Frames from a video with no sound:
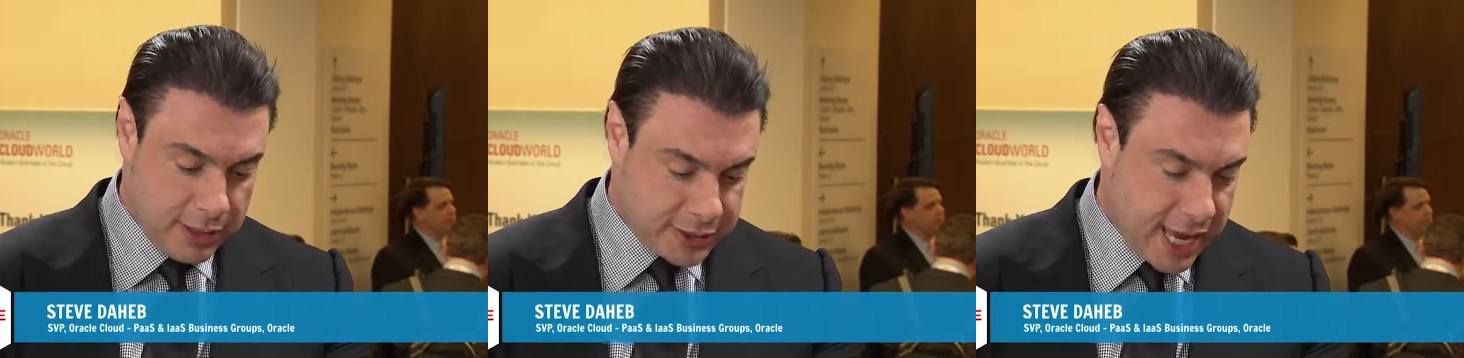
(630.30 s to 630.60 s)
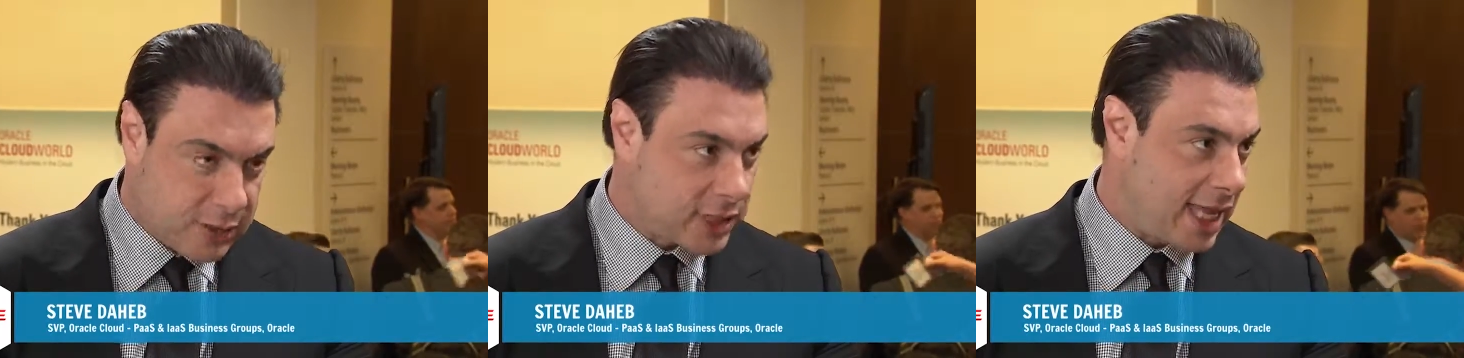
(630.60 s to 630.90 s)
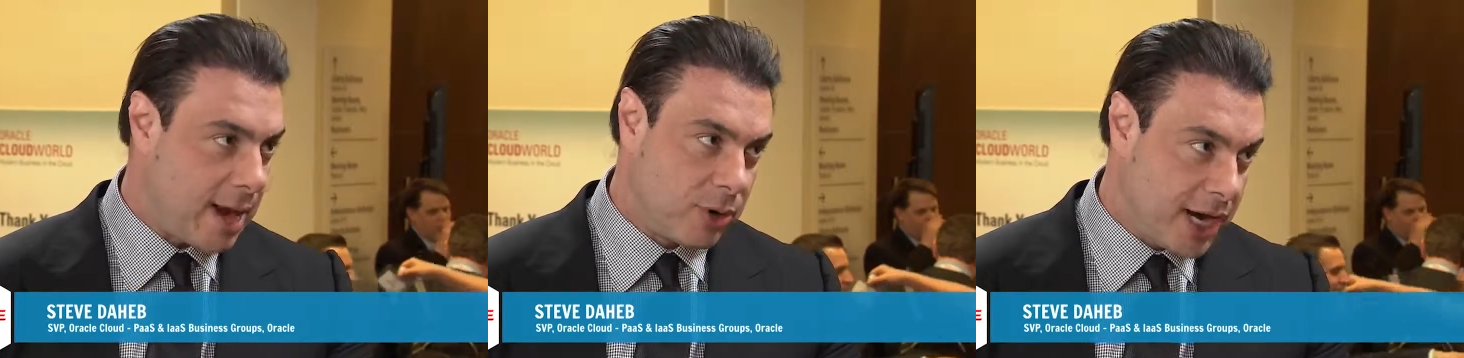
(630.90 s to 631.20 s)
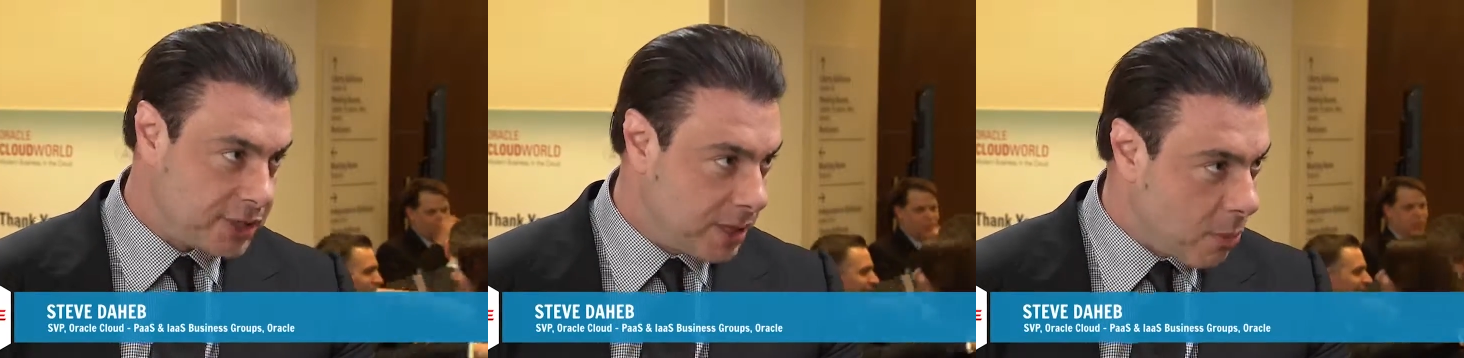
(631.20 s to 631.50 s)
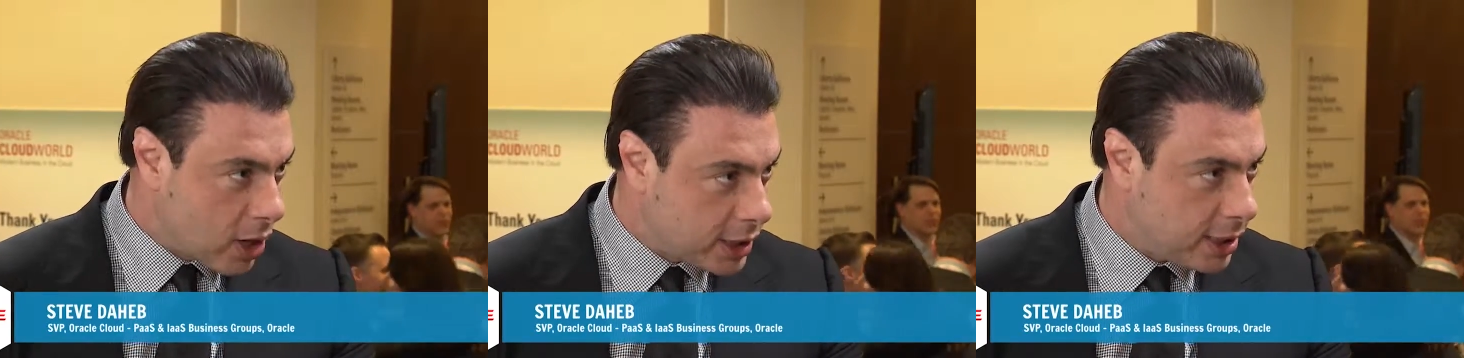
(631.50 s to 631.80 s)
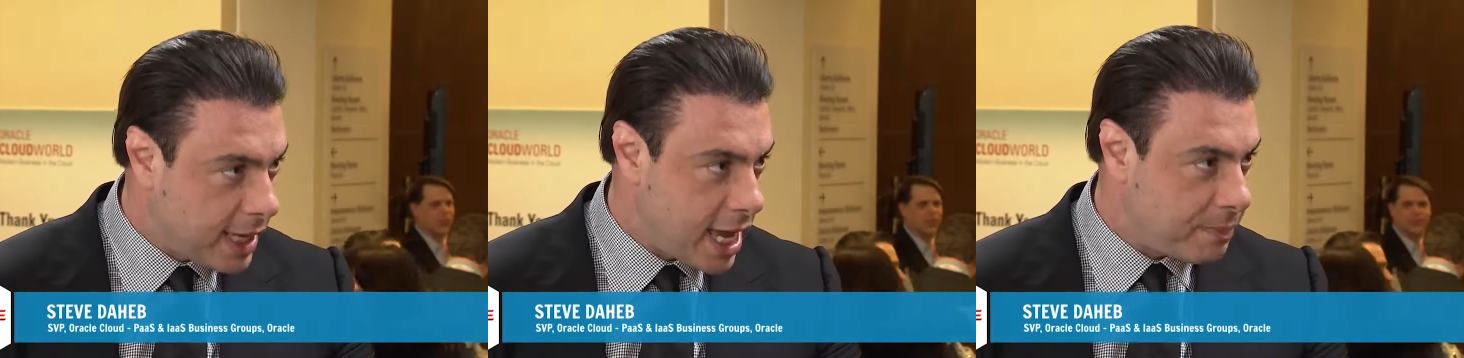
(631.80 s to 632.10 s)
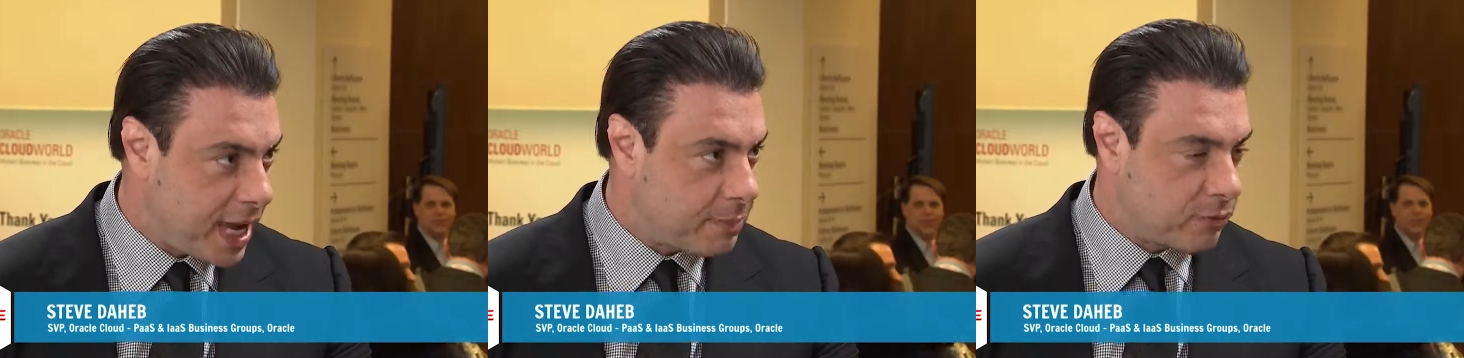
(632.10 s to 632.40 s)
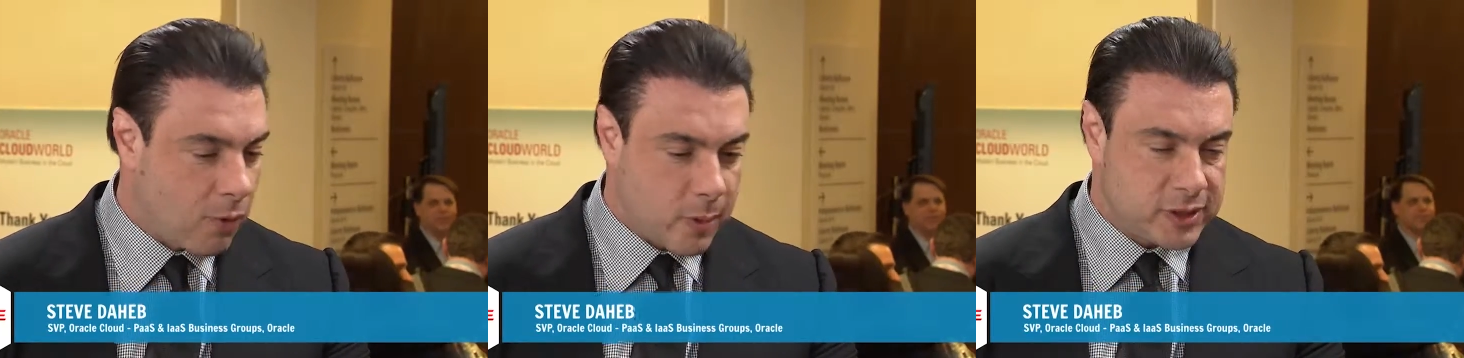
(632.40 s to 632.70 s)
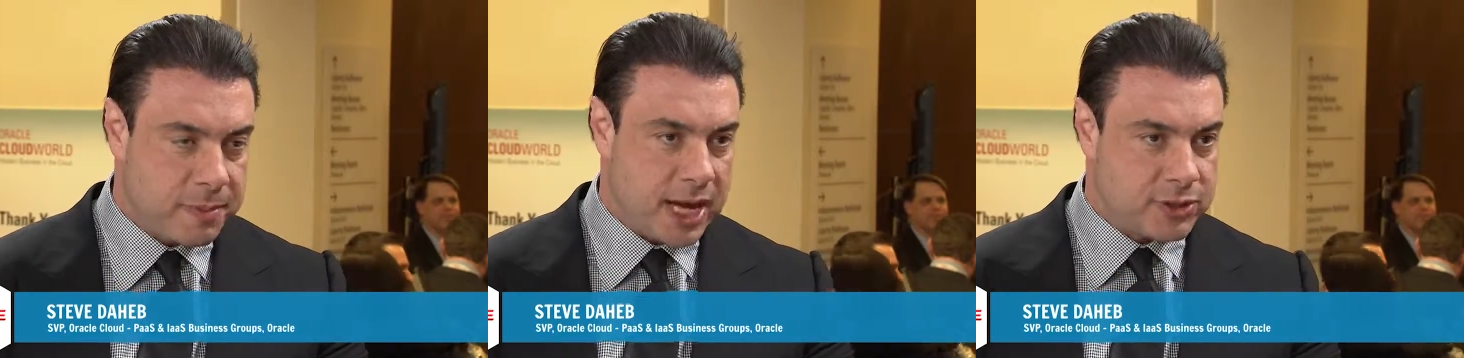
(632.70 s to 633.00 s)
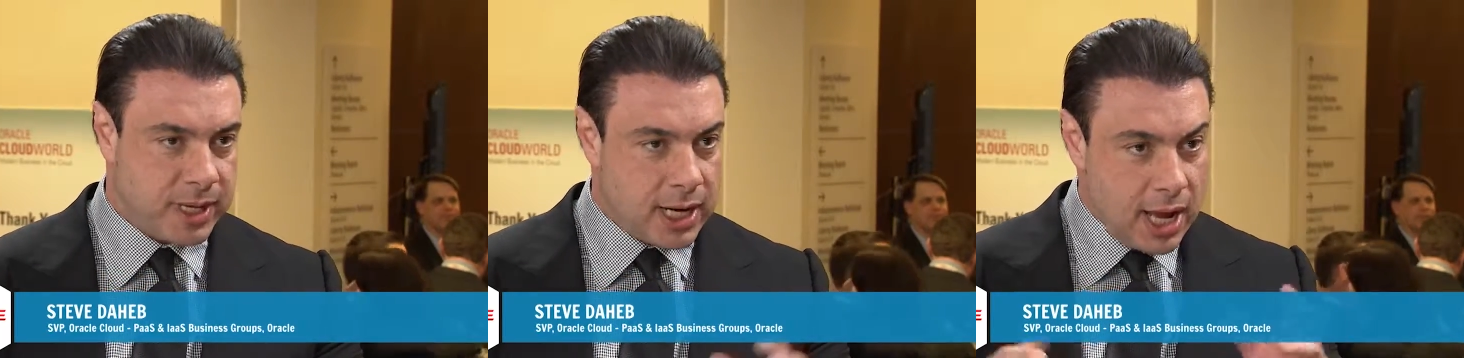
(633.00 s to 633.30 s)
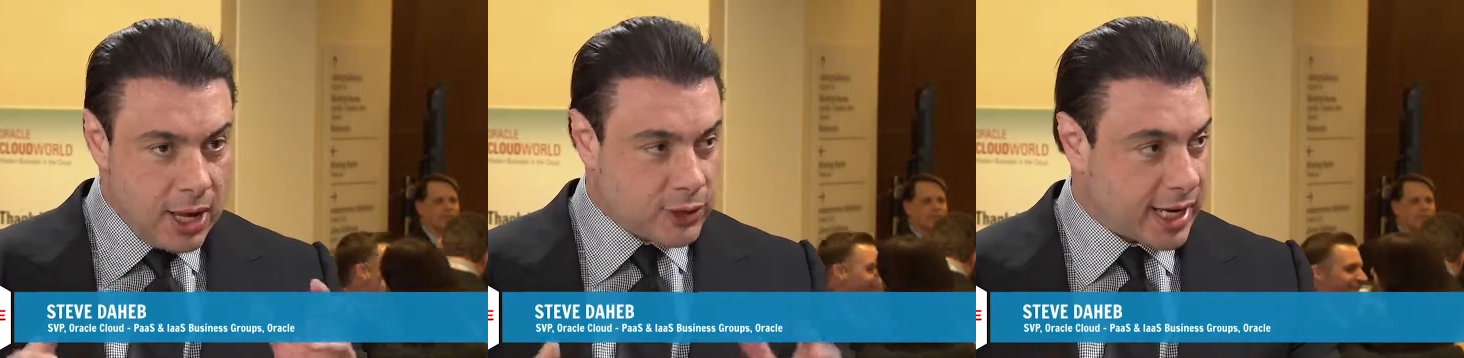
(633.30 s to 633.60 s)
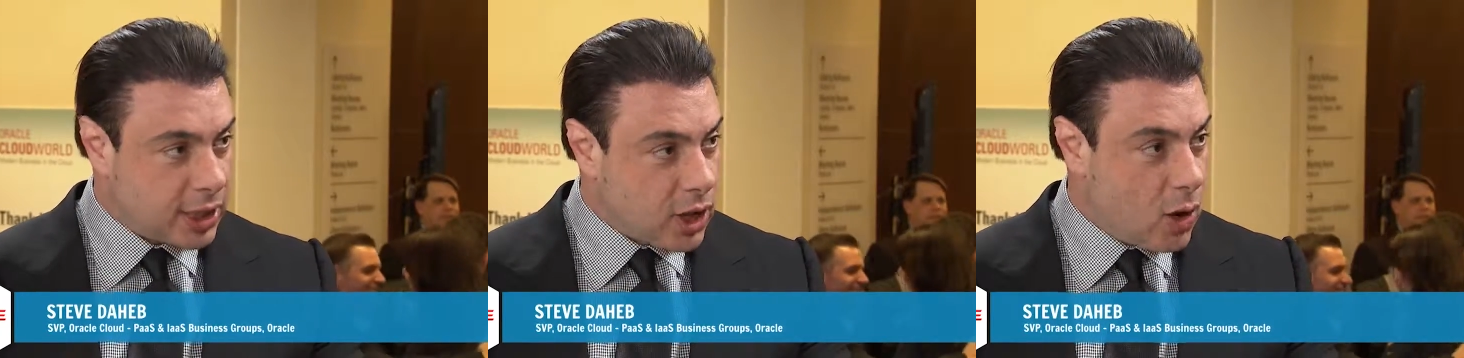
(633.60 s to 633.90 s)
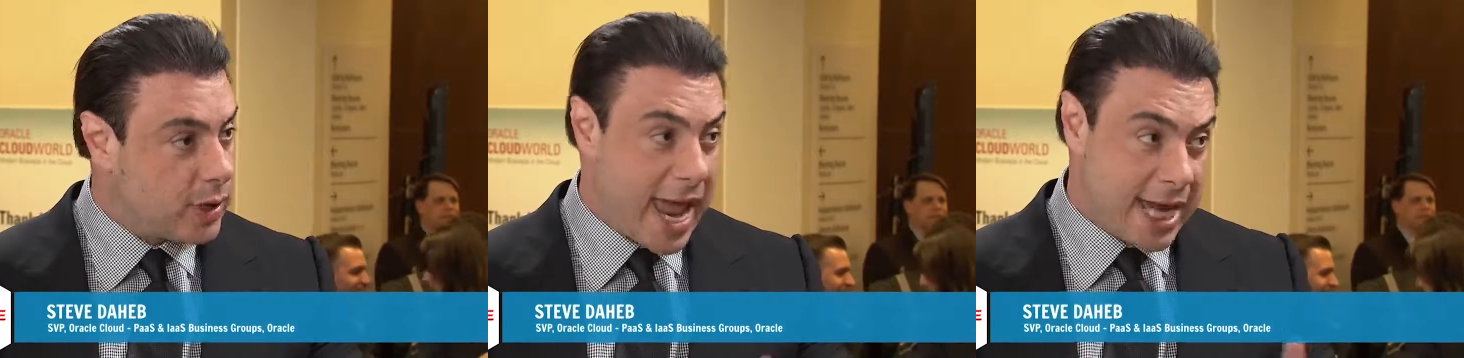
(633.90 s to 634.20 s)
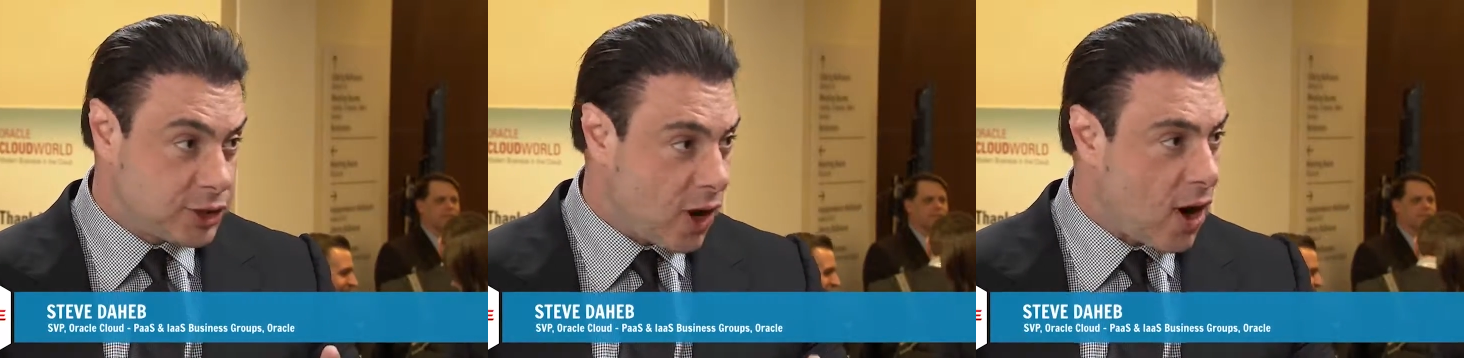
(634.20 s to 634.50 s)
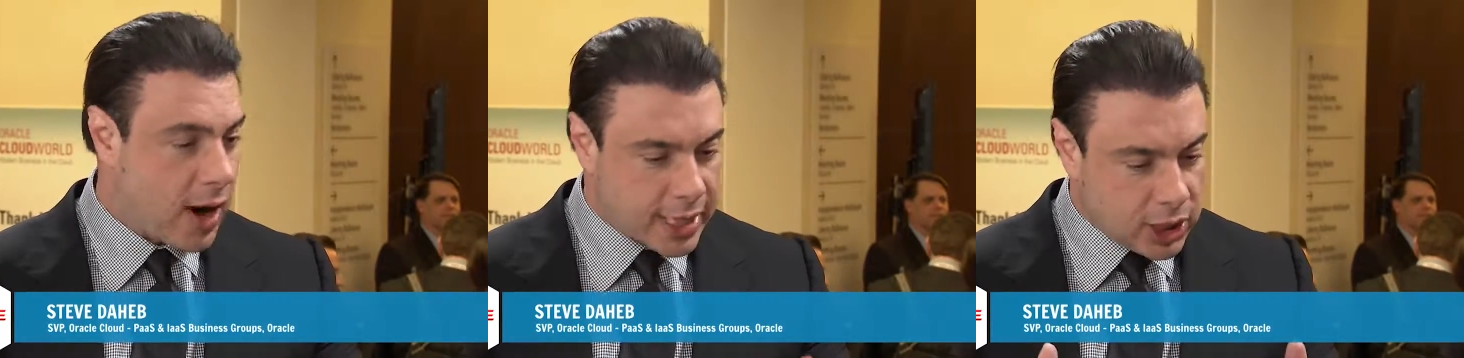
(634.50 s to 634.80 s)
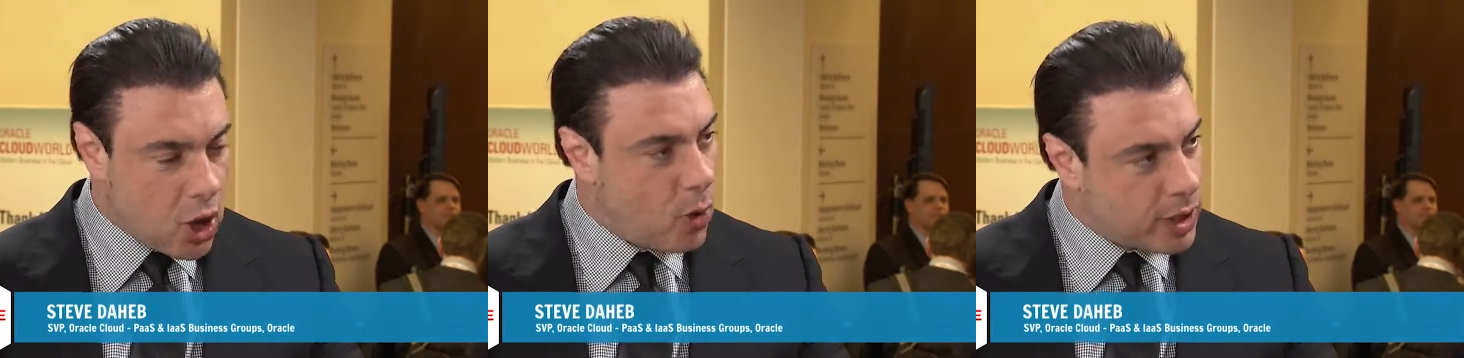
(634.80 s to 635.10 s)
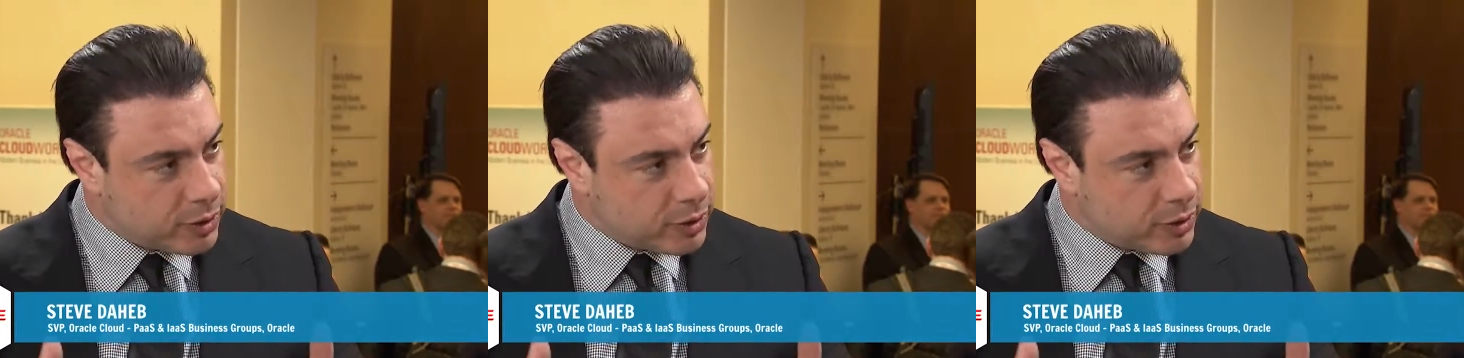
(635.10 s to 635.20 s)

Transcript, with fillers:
Speaker 1: sales collaboration, marketing campaign performance management. So I can go in HR, I can go in